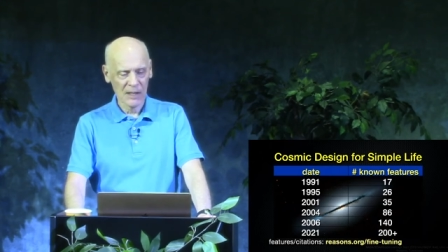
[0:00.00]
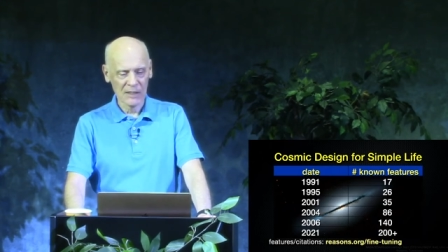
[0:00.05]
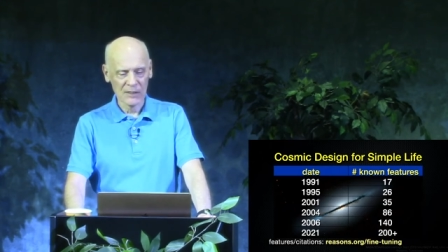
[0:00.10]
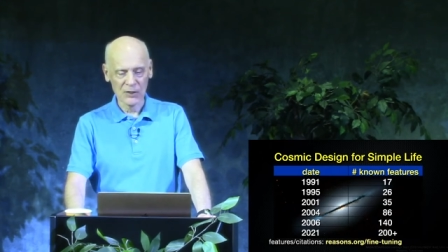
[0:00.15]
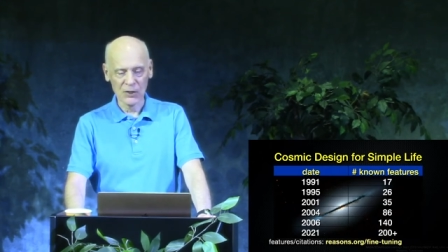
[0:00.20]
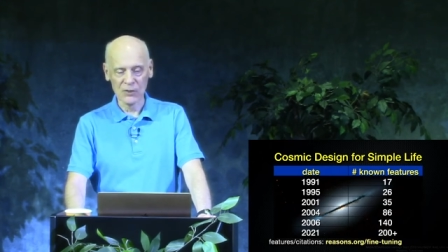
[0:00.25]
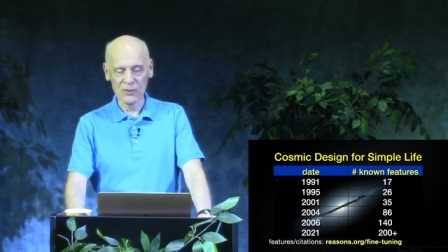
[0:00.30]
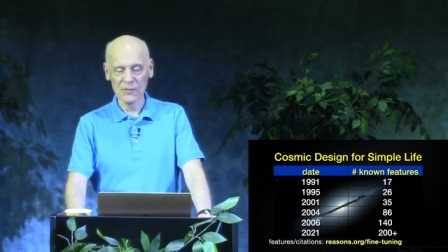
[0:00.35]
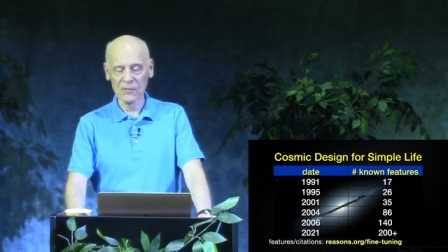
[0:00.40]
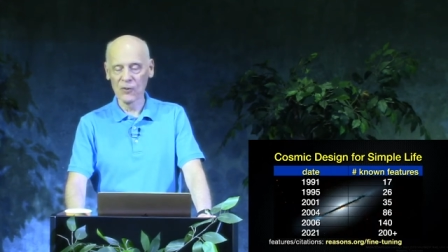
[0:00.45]

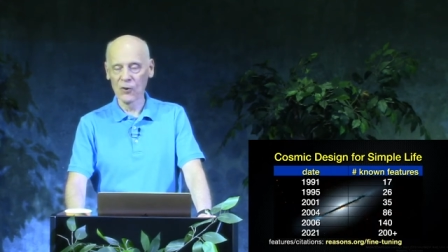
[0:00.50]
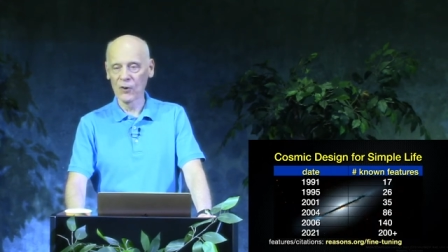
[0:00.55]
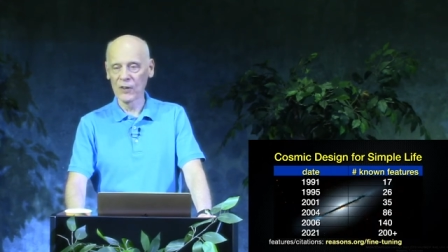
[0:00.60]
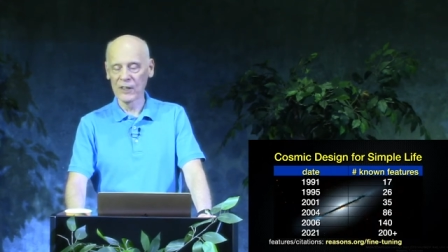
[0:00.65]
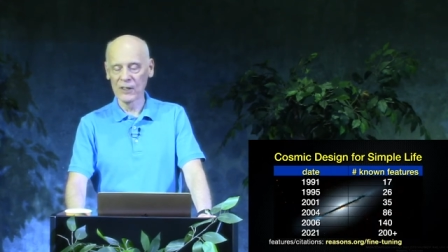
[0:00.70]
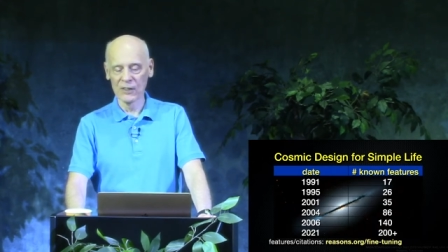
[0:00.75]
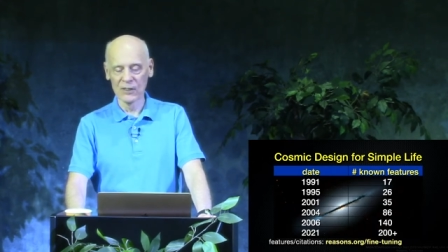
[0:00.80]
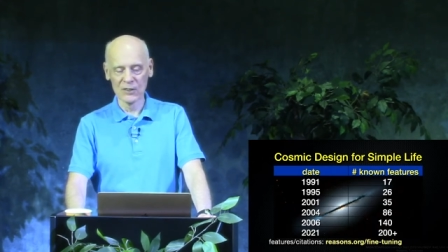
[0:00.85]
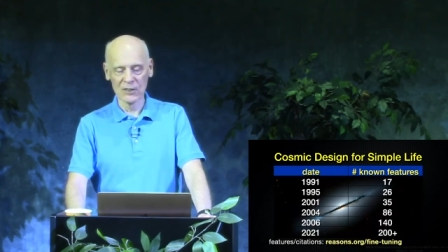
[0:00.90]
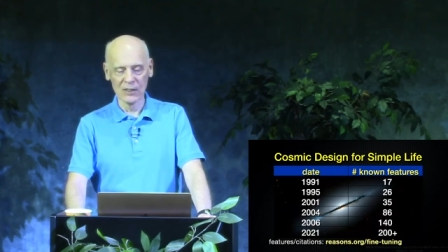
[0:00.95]
just four
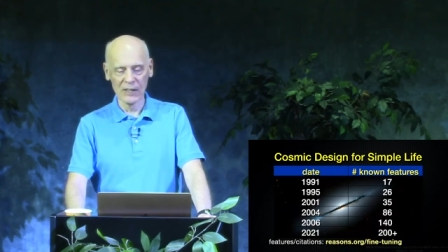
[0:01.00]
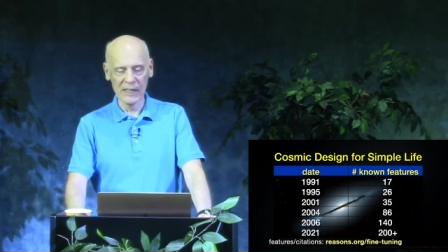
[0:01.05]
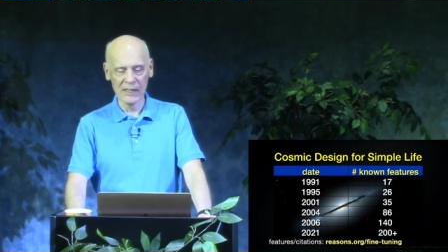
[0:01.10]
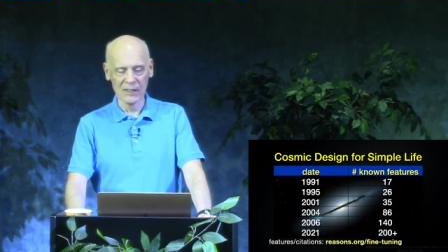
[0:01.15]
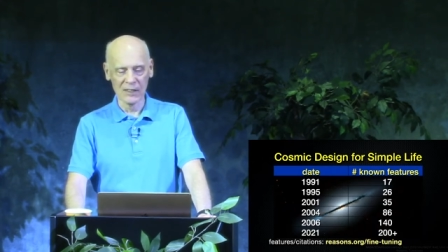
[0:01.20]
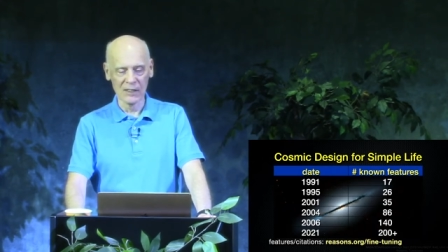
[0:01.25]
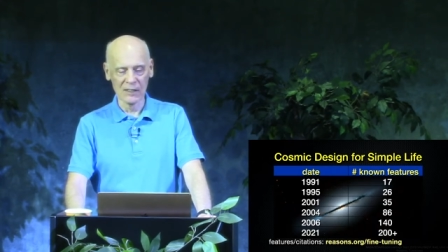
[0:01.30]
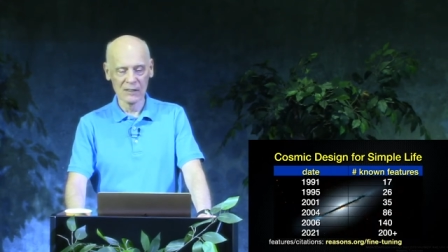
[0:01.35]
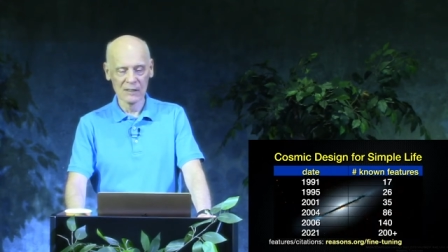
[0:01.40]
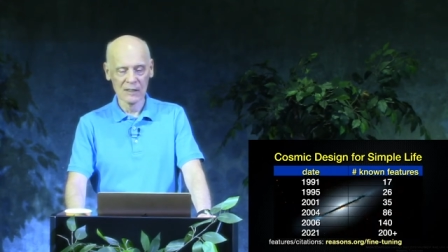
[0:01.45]
years
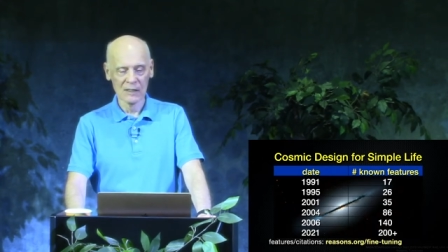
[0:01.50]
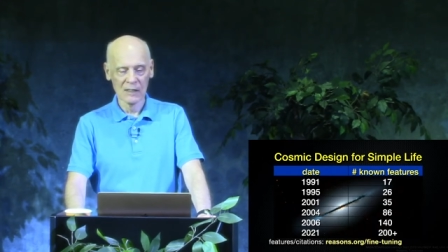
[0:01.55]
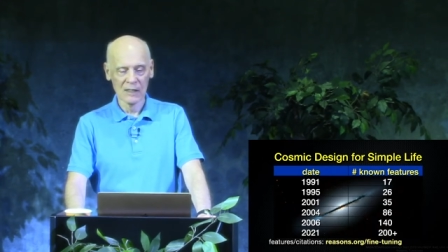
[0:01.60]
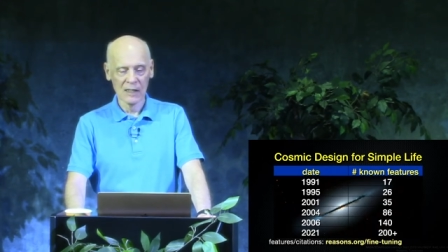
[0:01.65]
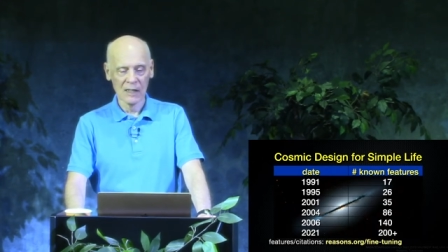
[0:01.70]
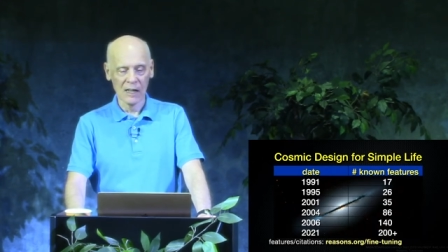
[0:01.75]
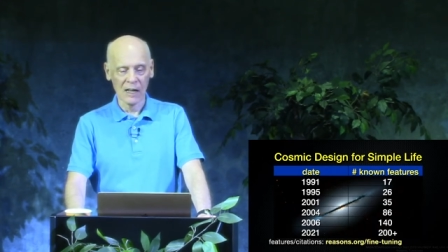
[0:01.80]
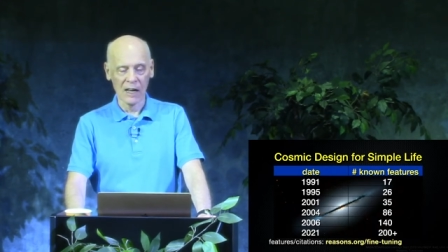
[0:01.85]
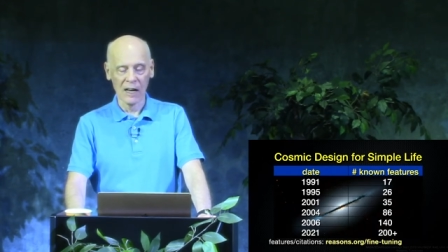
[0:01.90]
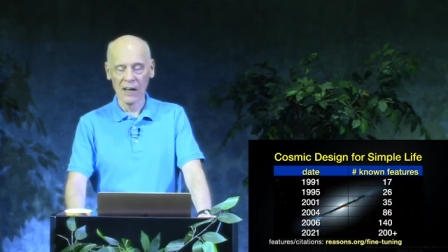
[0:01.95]
later,
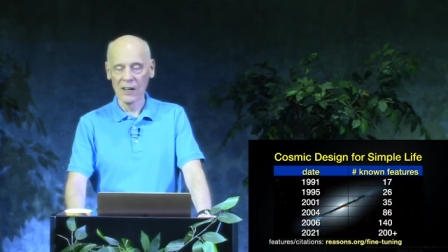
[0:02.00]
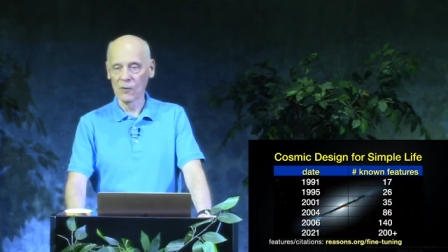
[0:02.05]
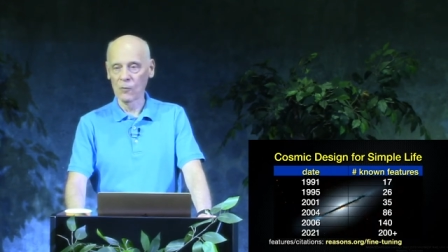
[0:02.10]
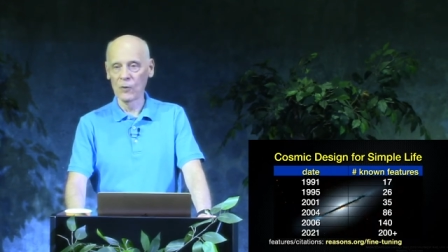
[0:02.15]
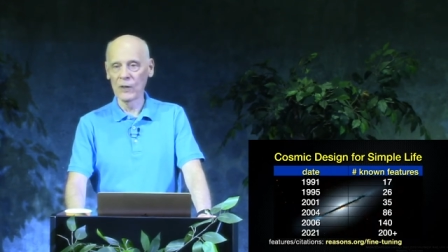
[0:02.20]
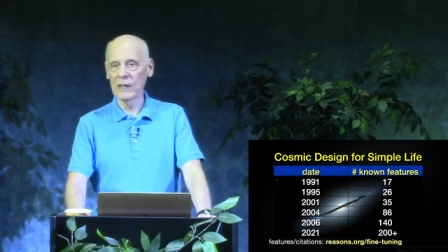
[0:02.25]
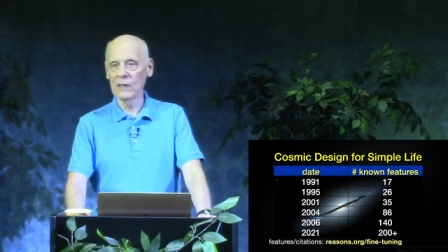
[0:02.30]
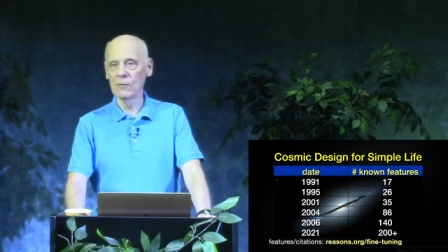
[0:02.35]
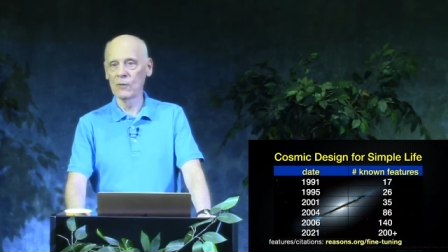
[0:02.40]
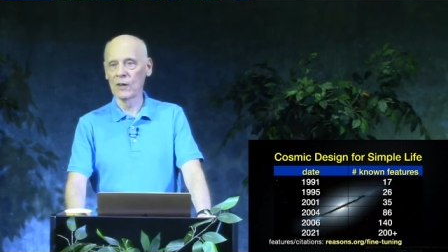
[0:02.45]
uh,
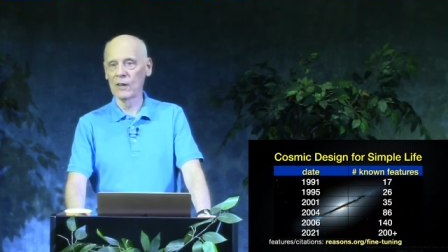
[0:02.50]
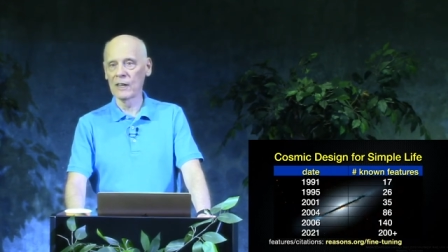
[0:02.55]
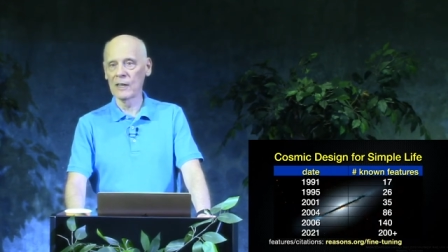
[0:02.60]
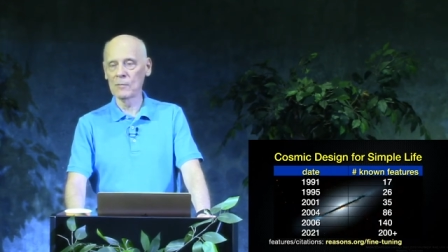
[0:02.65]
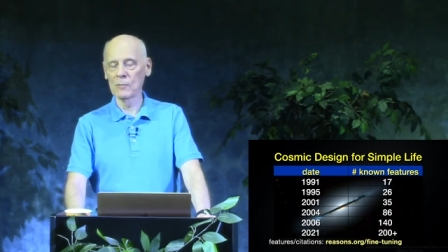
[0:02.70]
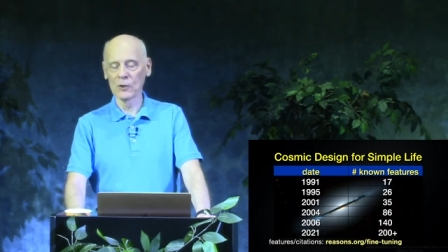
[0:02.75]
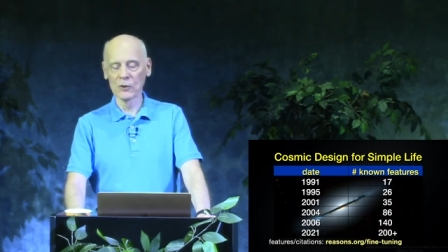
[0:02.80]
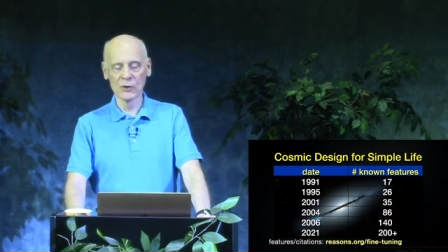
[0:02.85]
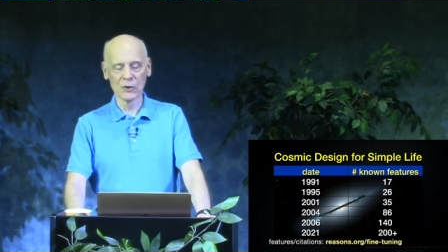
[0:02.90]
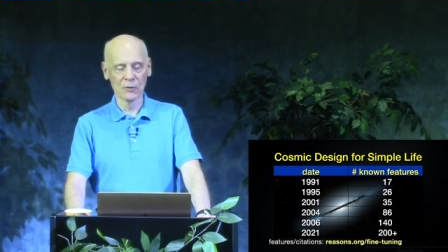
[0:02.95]
we were
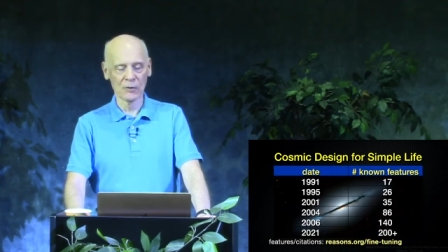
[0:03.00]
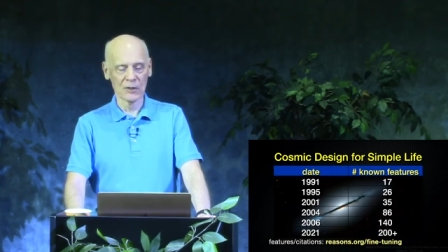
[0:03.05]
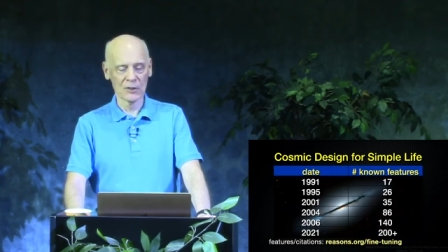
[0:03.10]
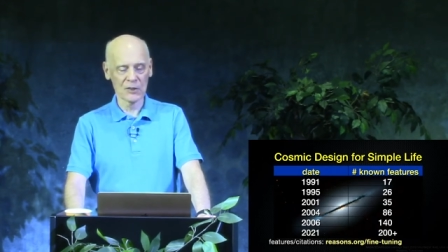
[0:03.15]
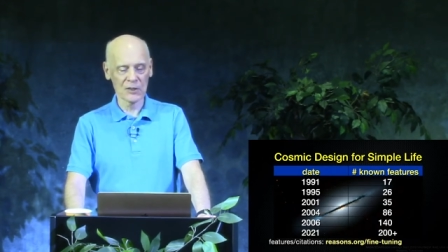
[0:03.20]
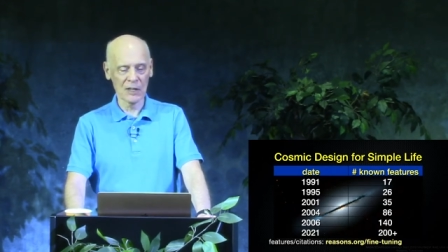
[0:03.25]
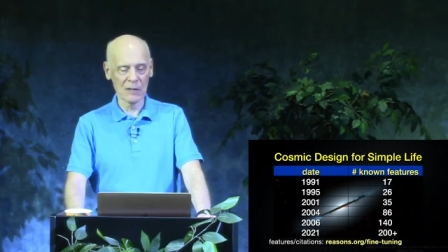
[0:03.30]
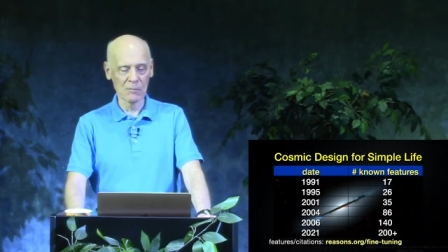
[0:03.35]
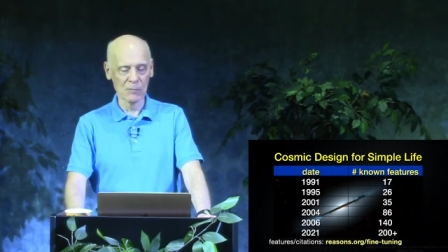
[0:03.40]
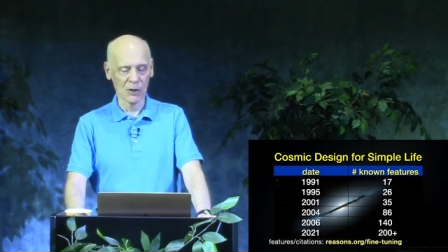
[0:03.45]
able to
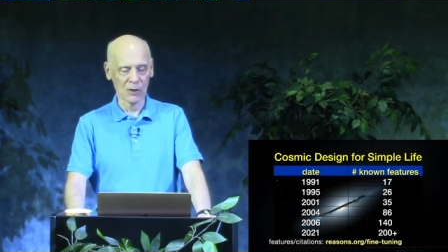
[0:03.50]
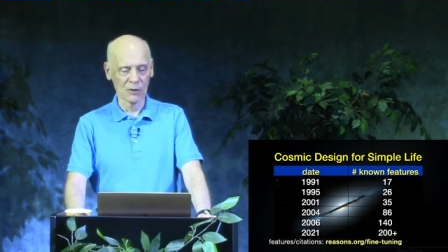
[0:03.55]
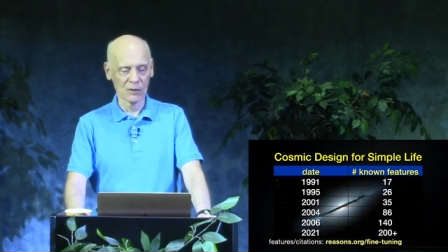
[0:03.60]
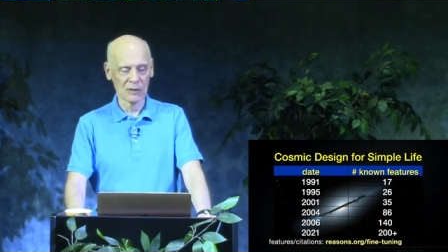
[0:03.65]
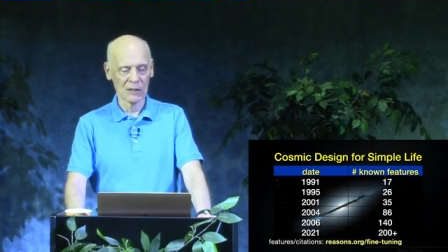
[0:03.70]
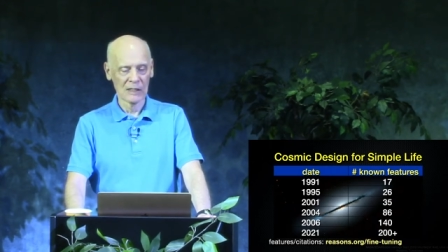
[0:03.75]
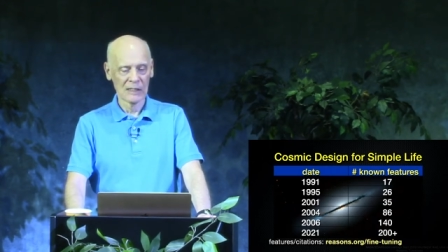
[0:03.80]
assemble